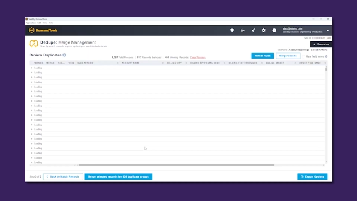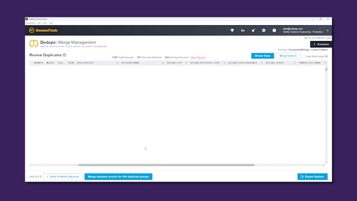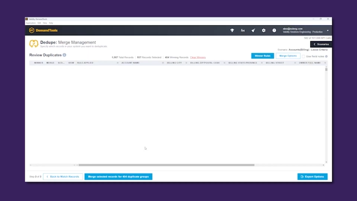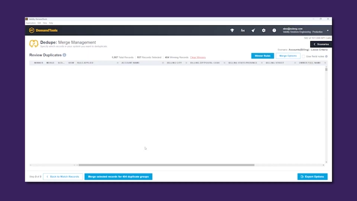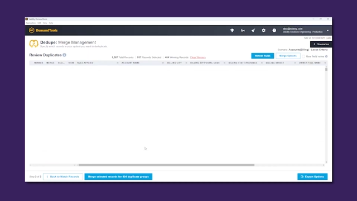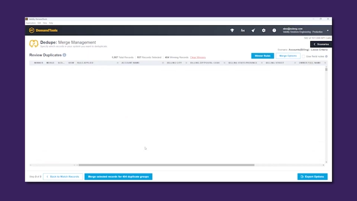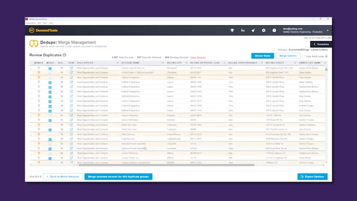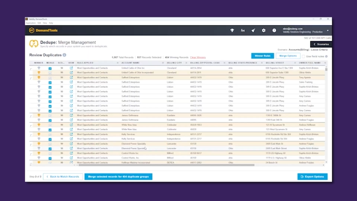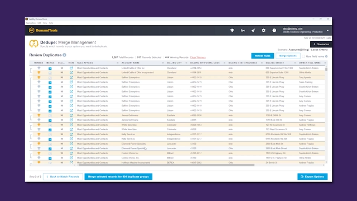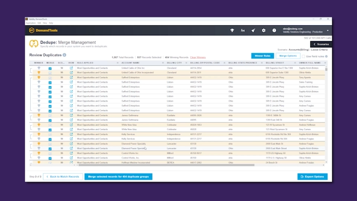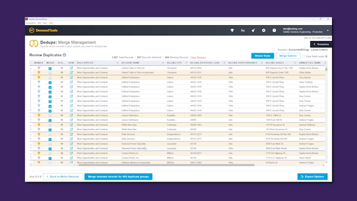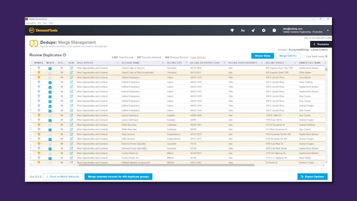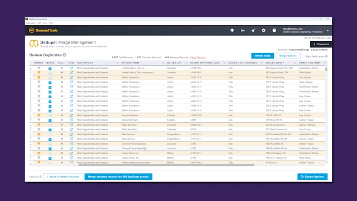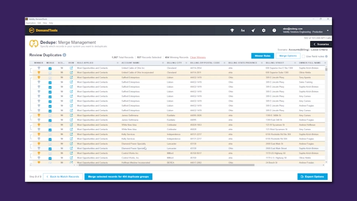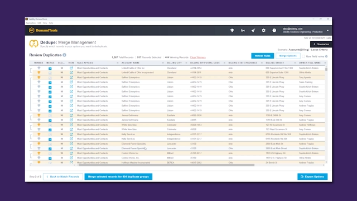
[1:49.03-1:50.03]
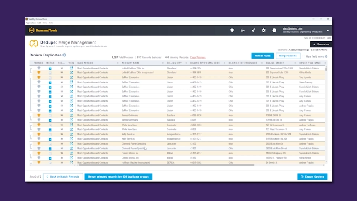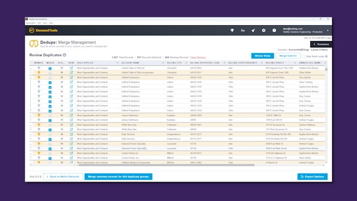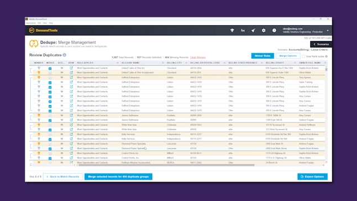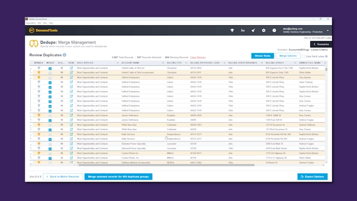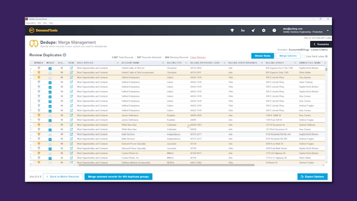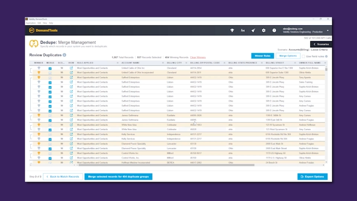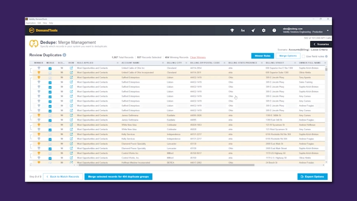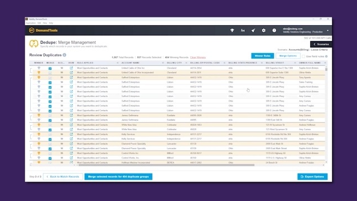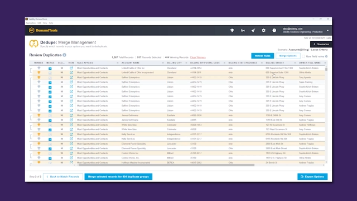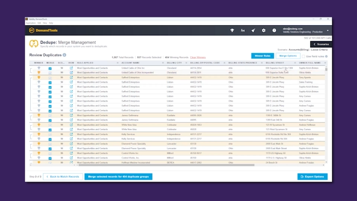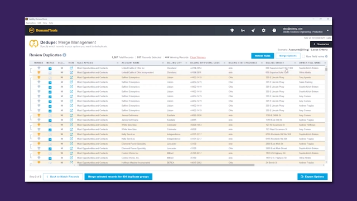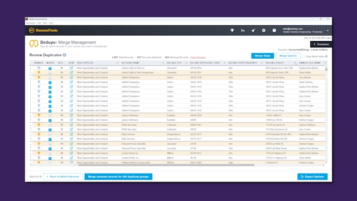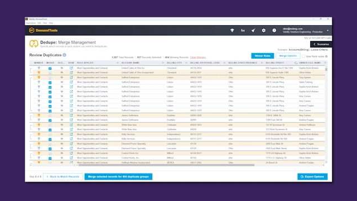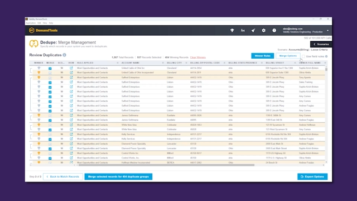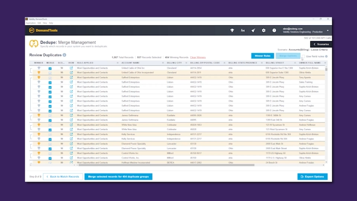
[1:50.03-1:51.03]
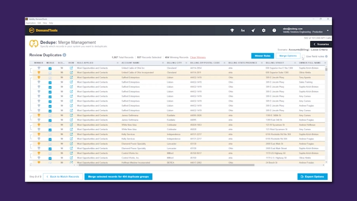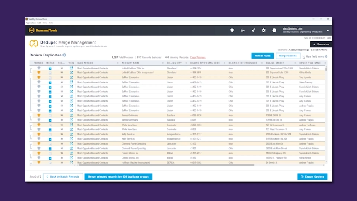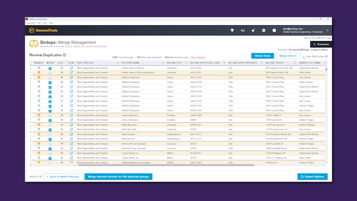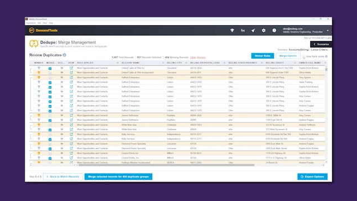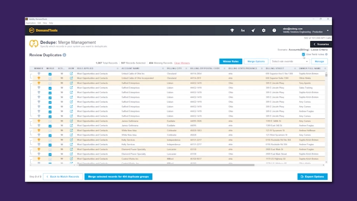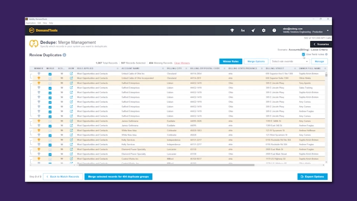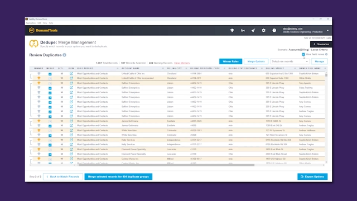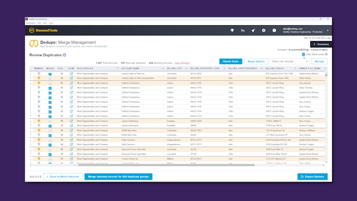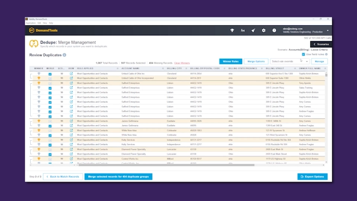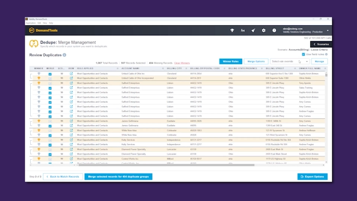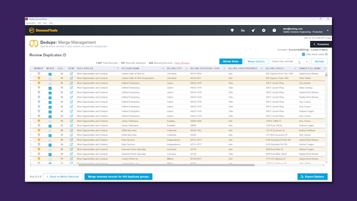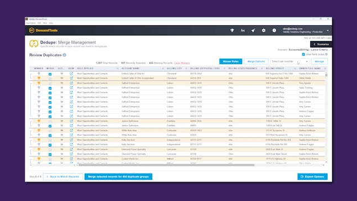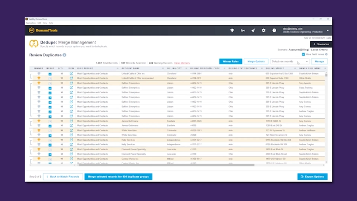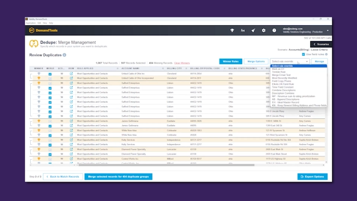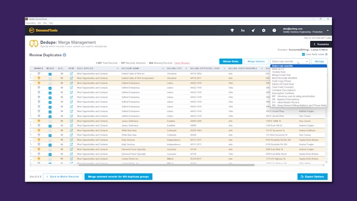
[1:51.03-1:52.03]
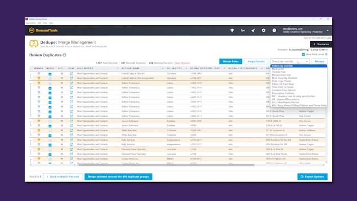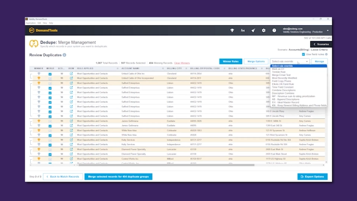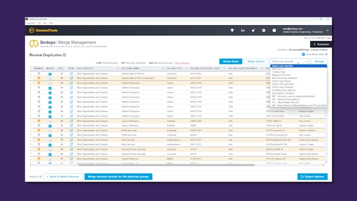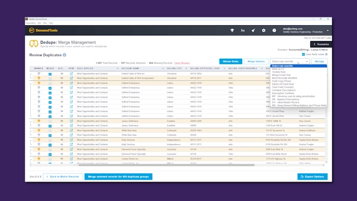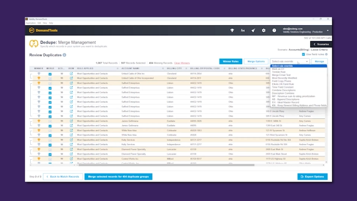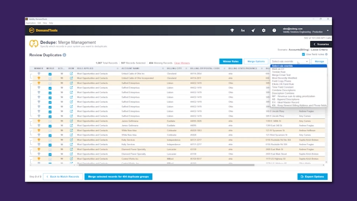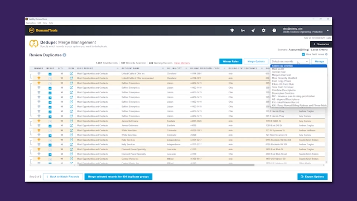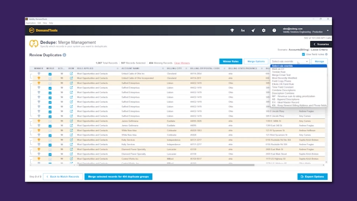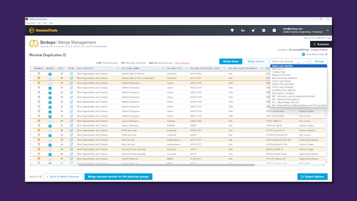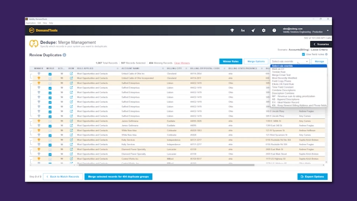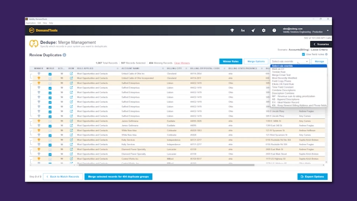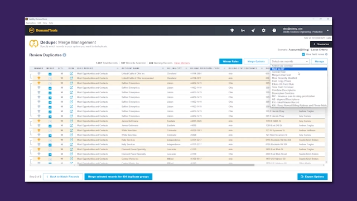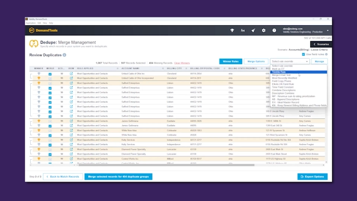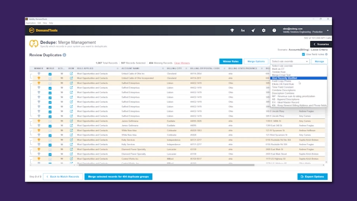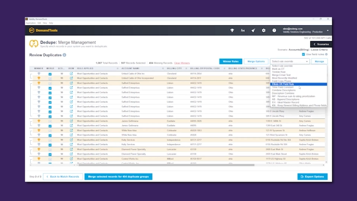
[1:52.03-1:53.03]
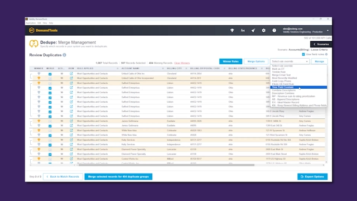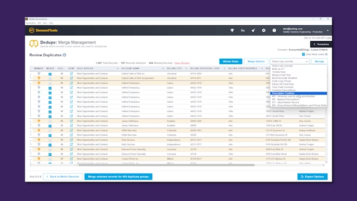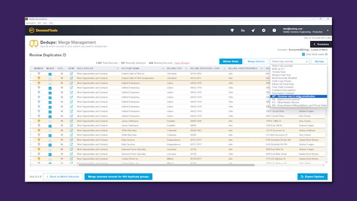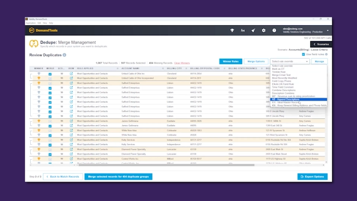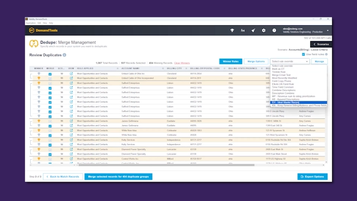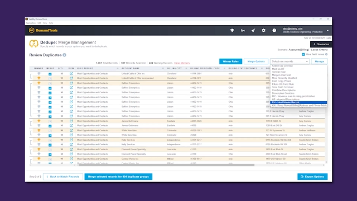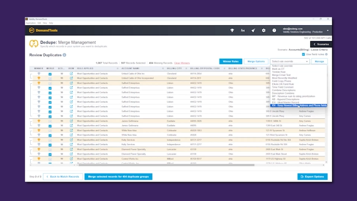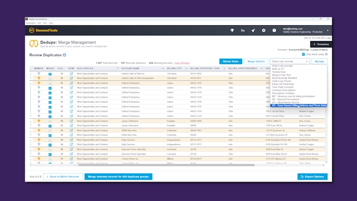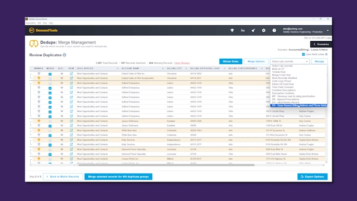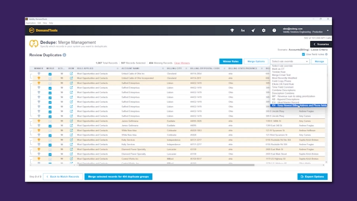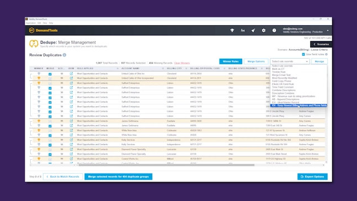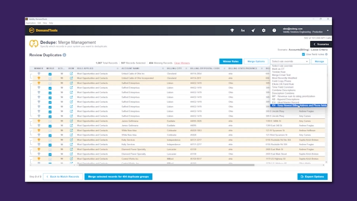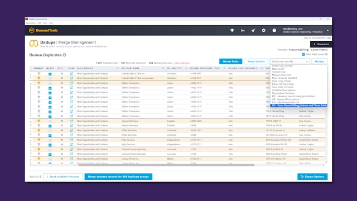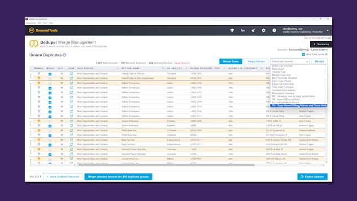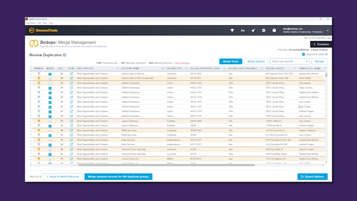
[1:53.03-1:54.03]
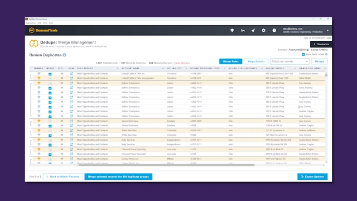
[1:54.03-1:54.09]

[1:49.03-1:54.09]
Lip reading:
No face is visible, so there are no lips to read.